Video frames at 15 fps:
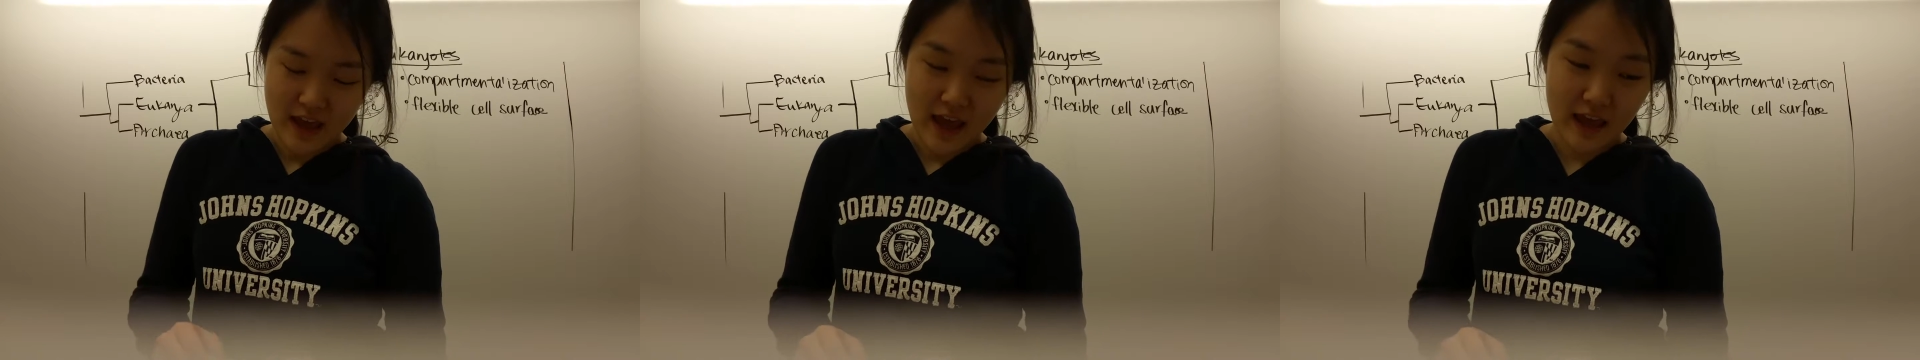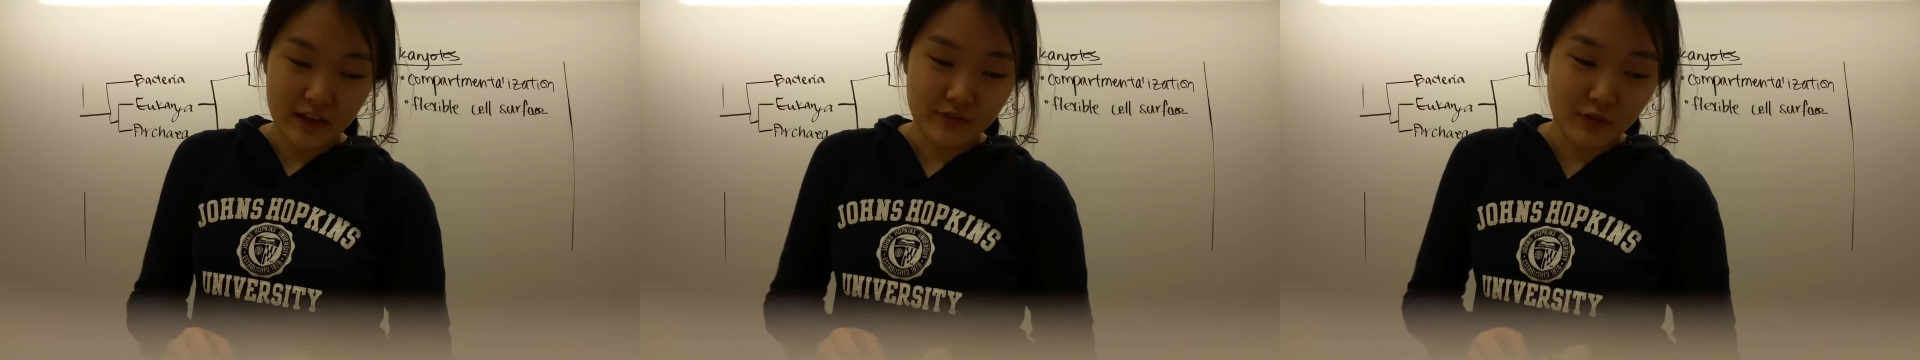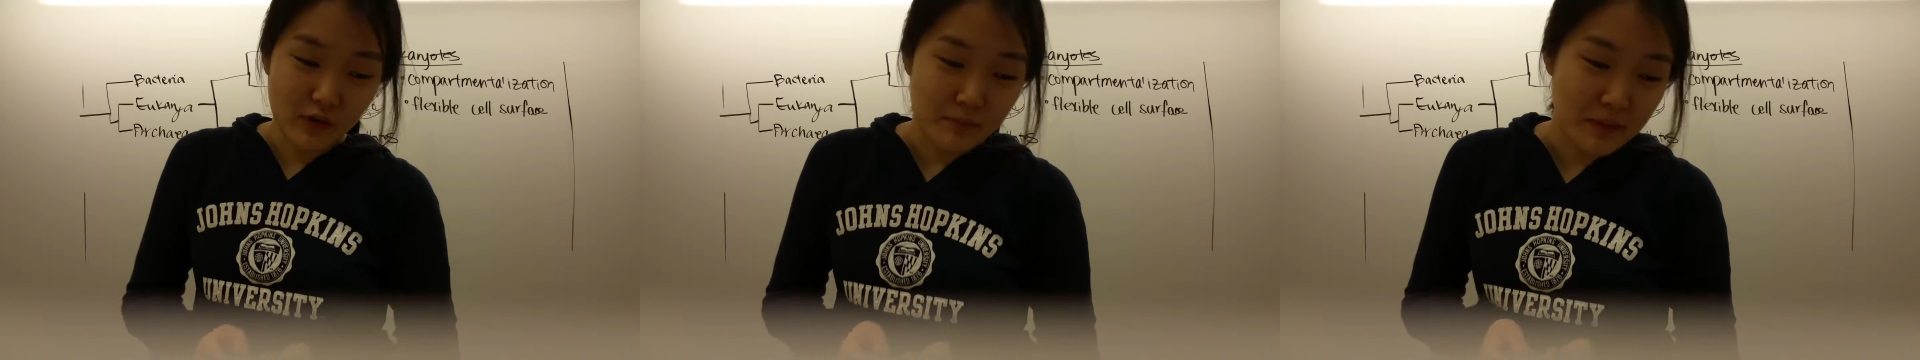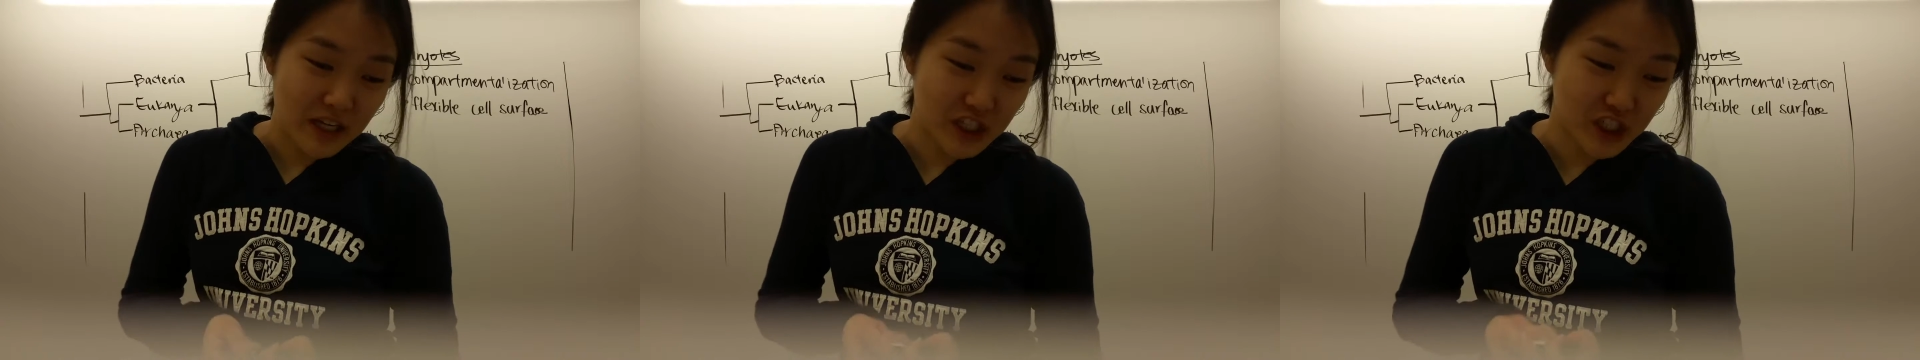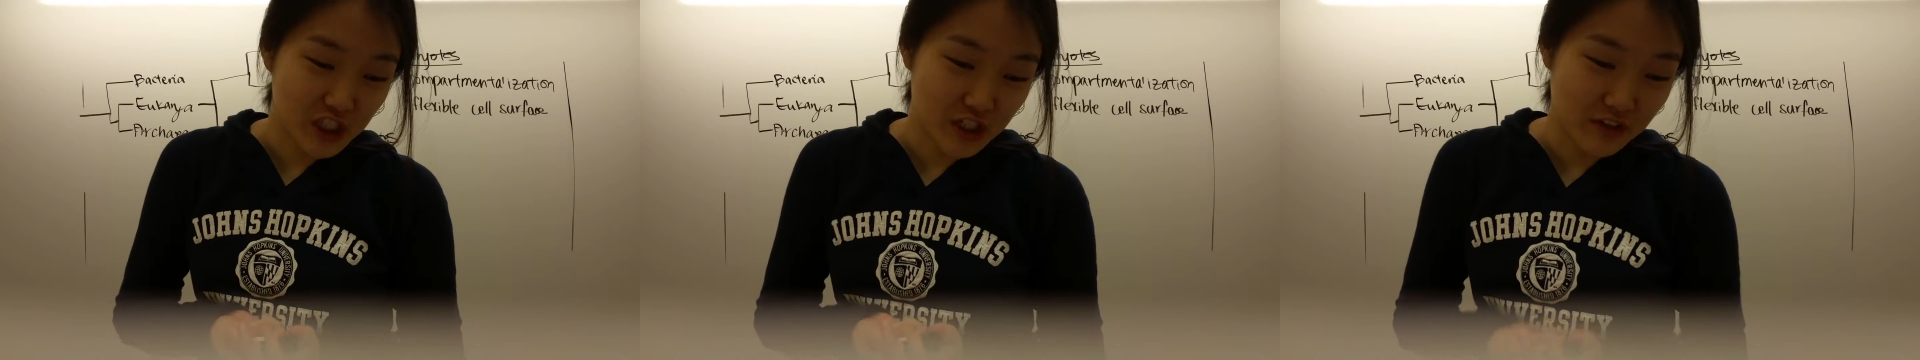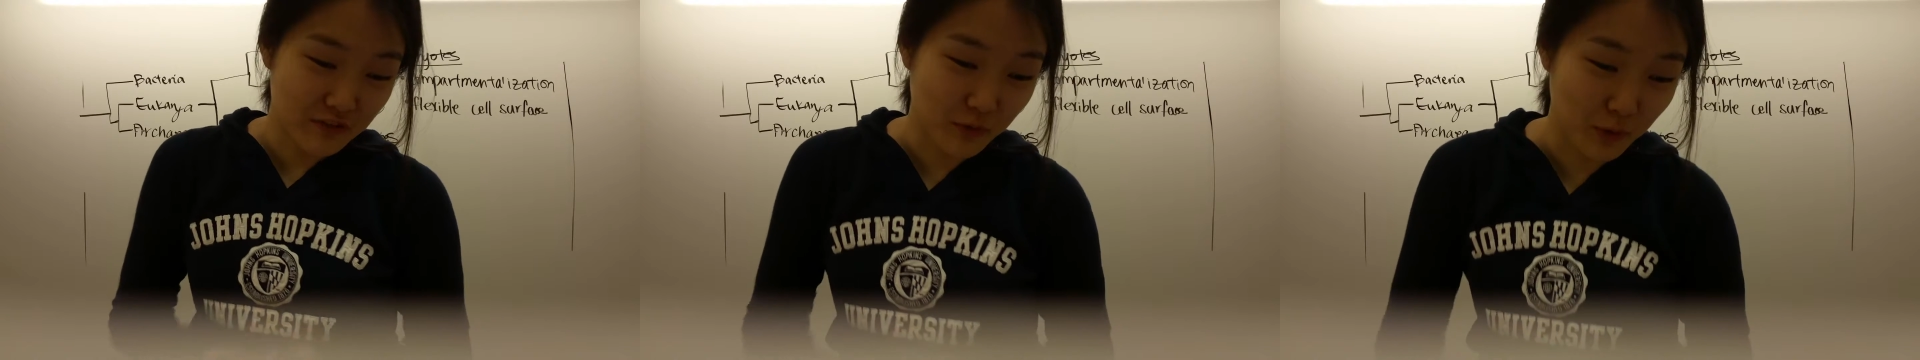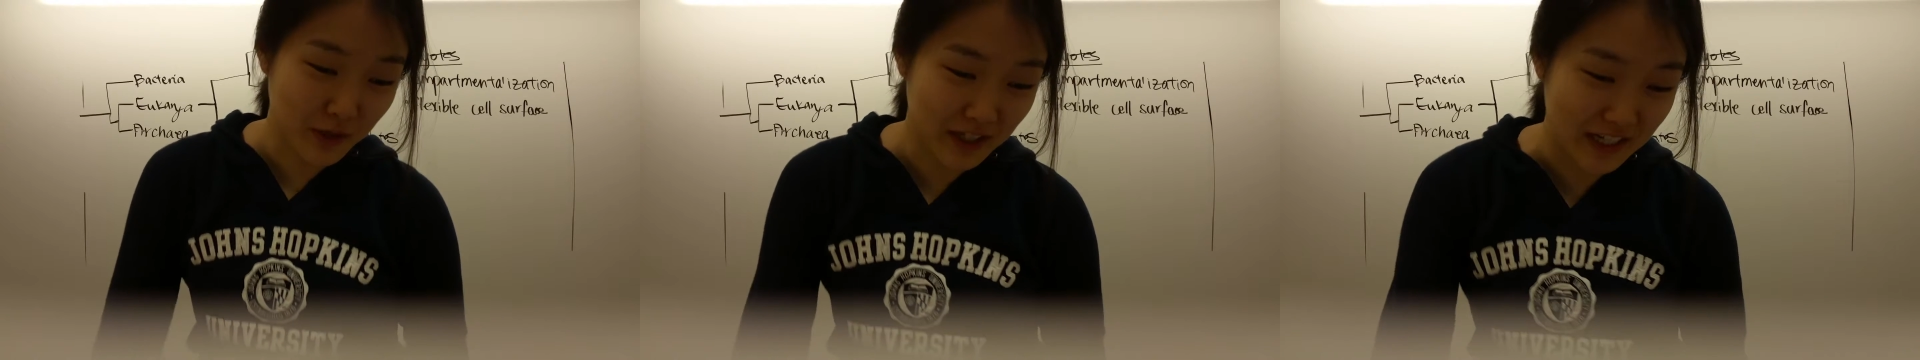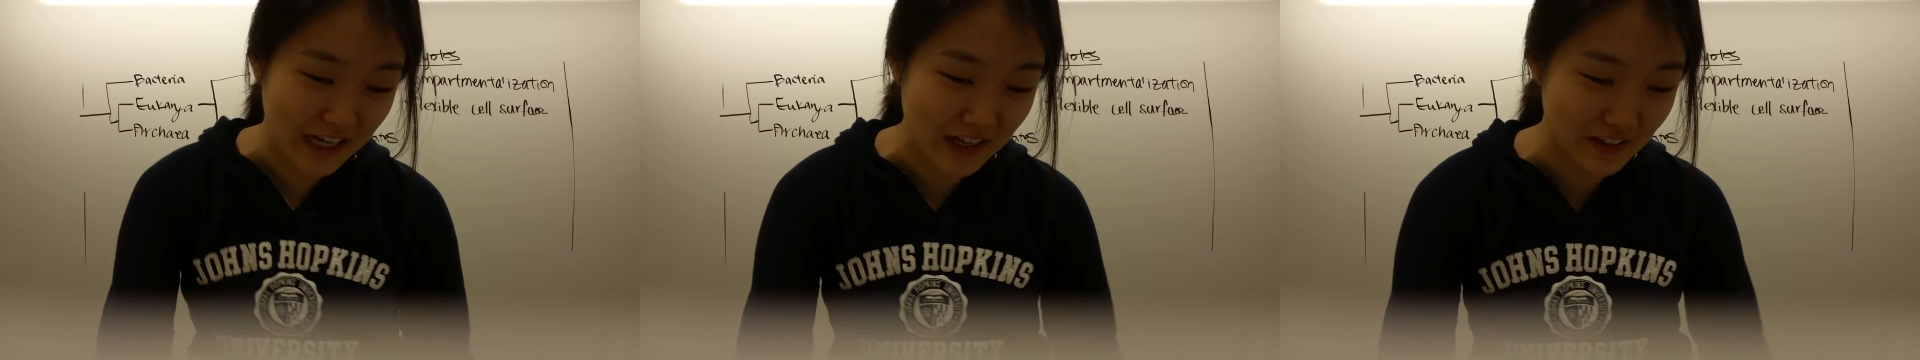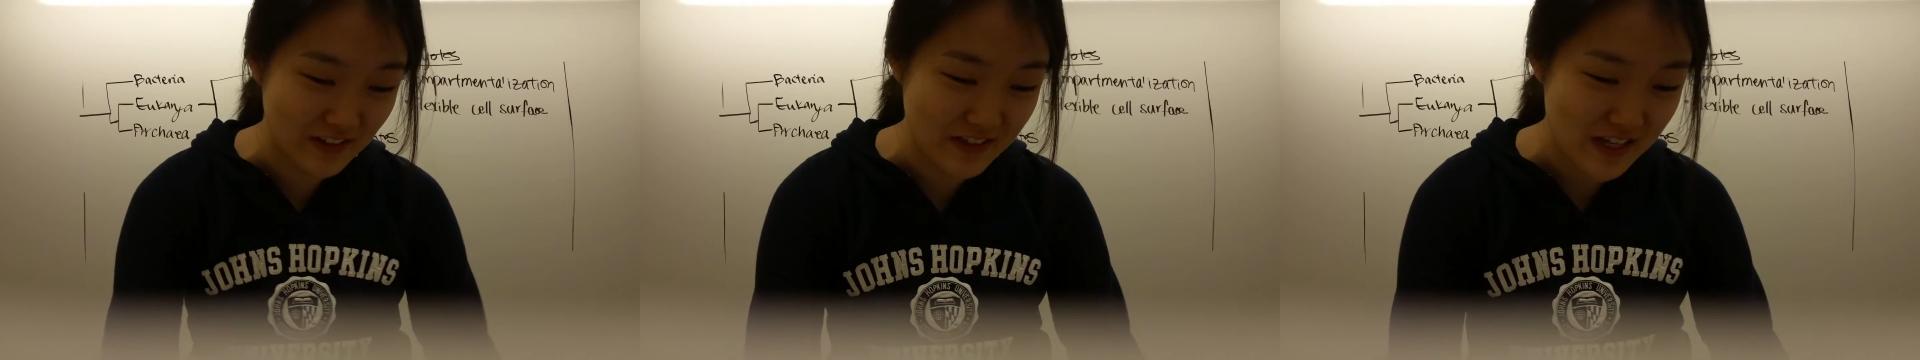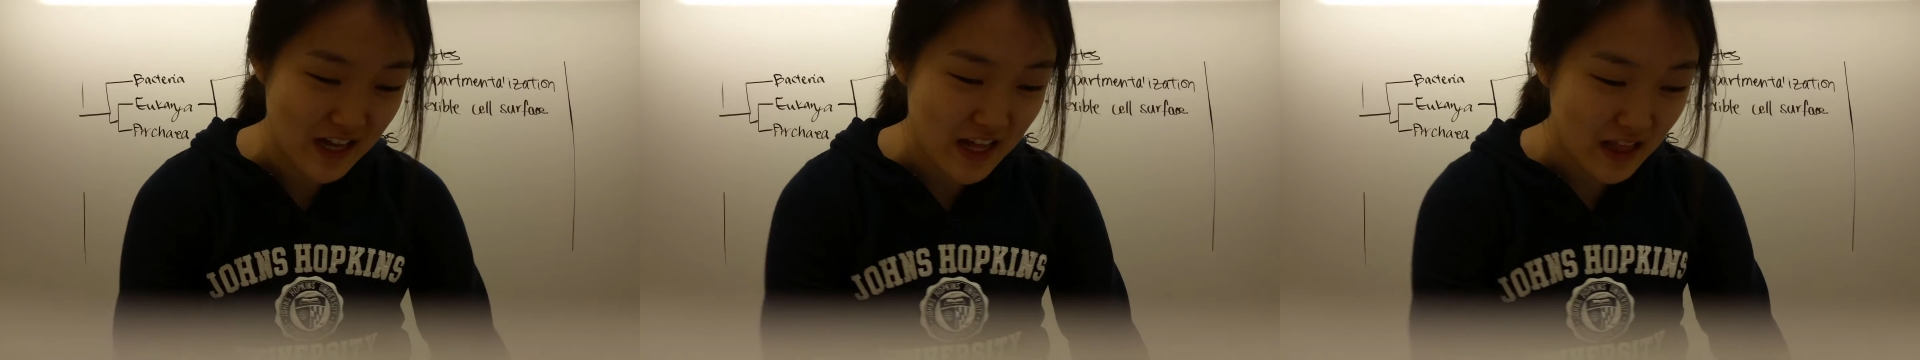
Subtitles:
And formation of organelles.